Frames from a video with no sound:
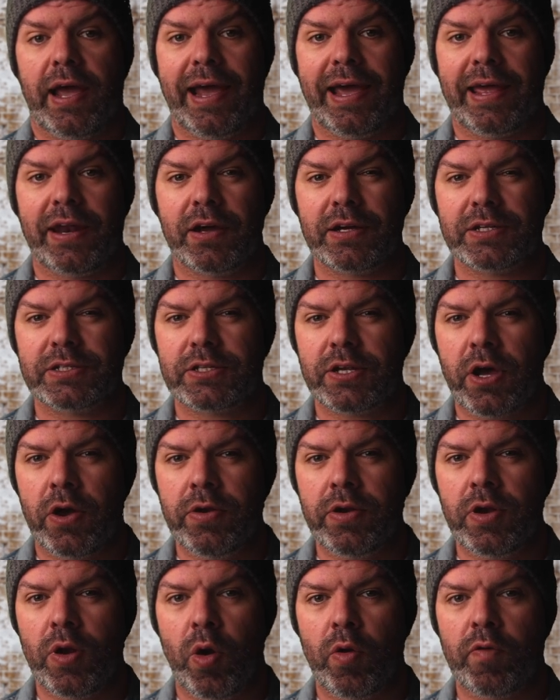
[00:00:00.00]
And I
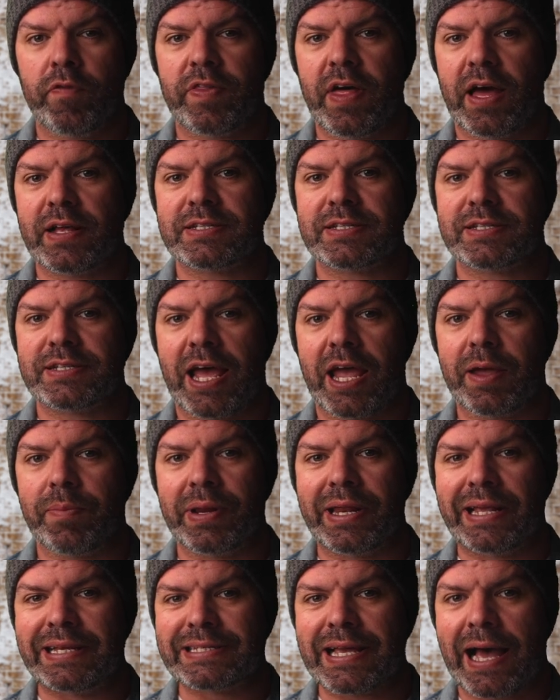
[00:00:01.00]
don't know if that
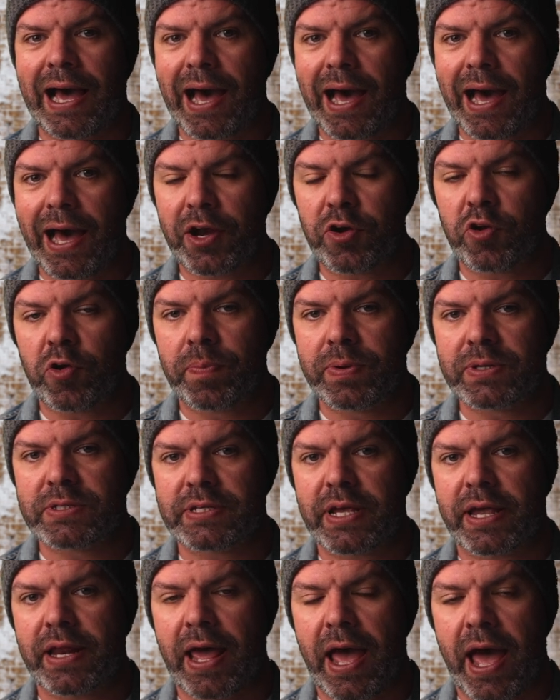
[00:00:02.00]
statement is
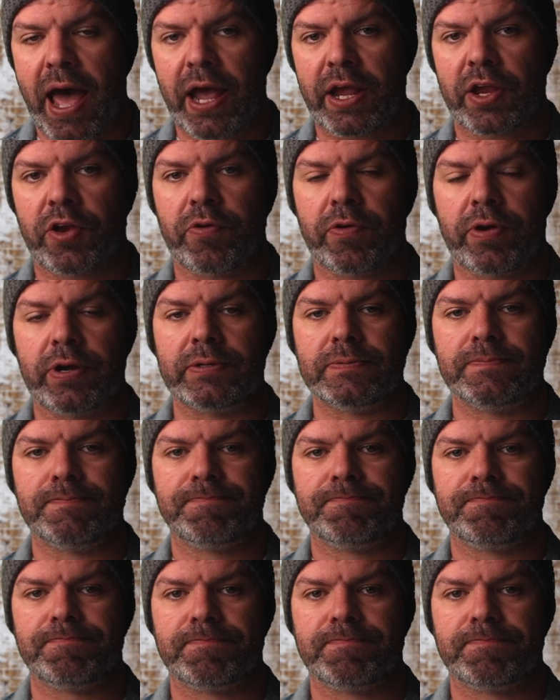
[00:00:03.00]
100% accurate.